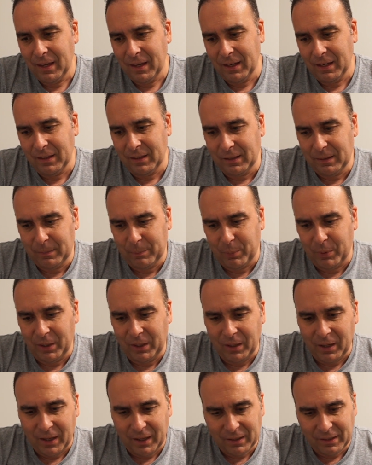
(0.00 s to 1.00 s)
It's pretty
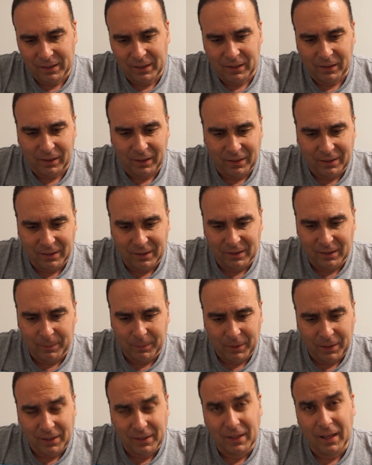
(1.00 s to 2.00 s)
costly to license some
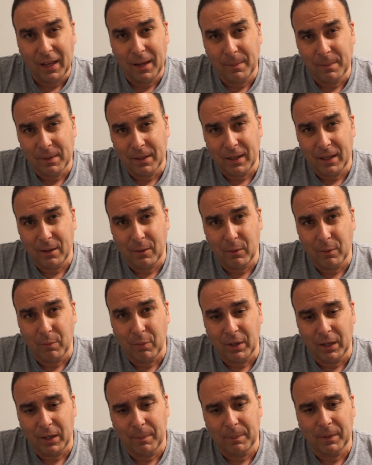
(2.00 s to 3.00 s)
of these games and it would
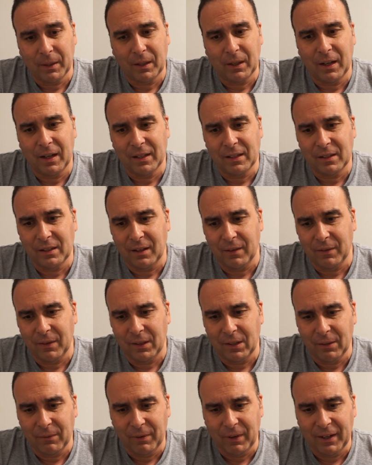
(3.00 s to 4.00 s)
bring up the cost of the
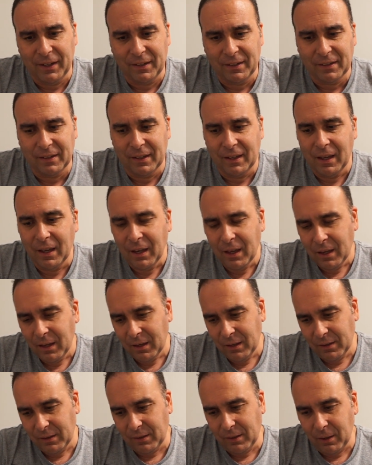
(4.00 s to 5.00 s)
device.
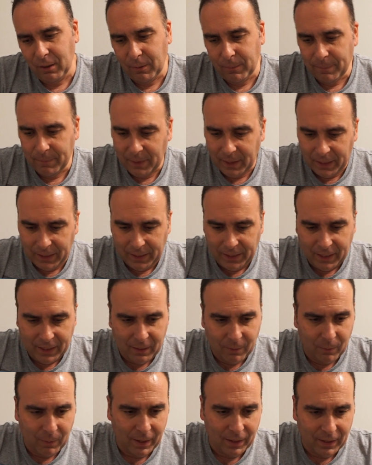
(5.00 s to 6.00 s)
So I get
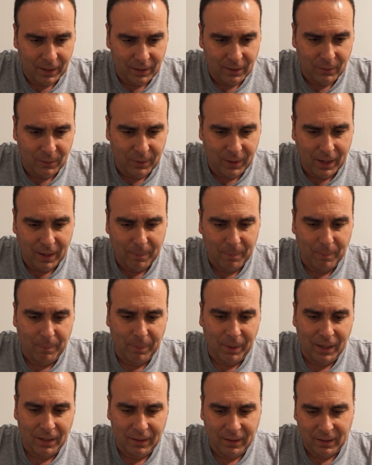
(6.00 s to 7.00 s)
it why they do that,
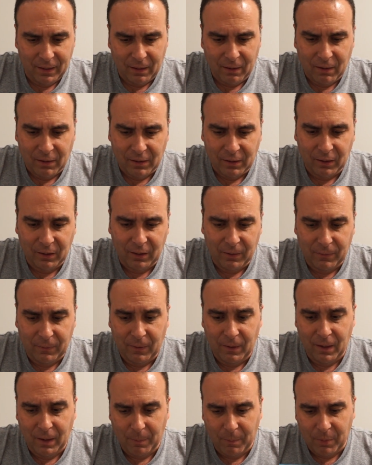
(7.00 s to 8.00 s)
but there's a
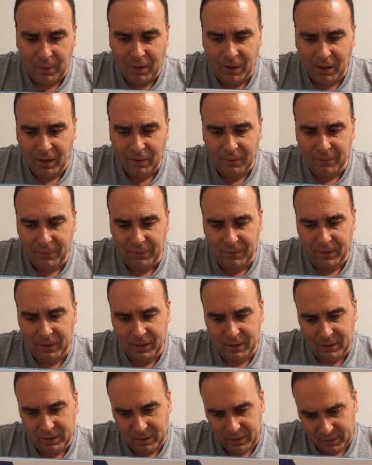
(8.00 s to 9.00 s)
good number of
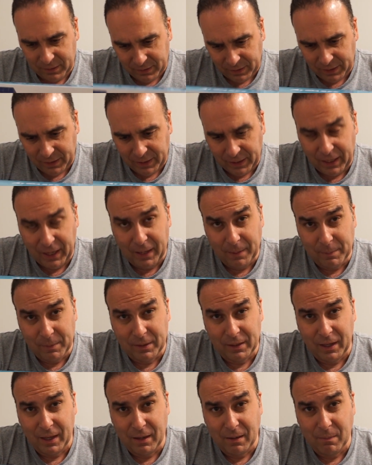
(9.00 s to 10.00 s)
Sega games
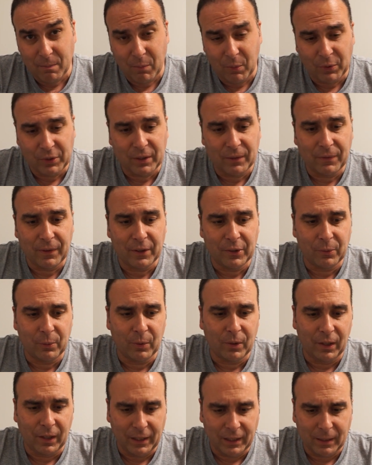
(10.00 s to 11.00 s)
that most of us
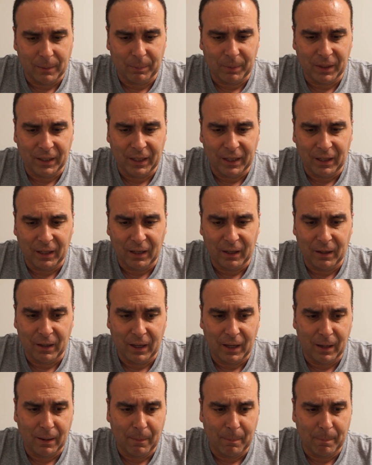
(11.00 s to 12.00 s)
would like to play
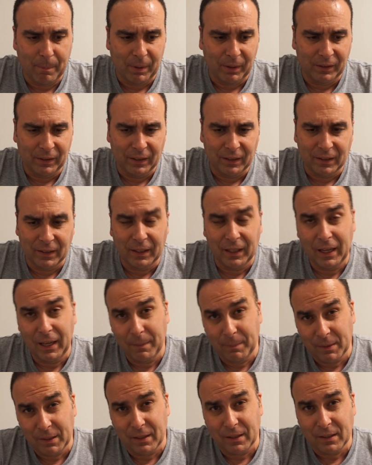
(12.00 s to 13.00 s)
built into the
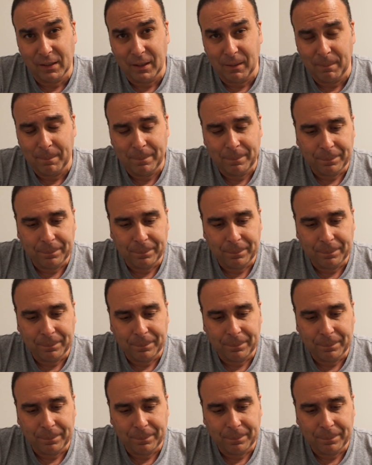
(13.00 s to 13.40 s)
game system.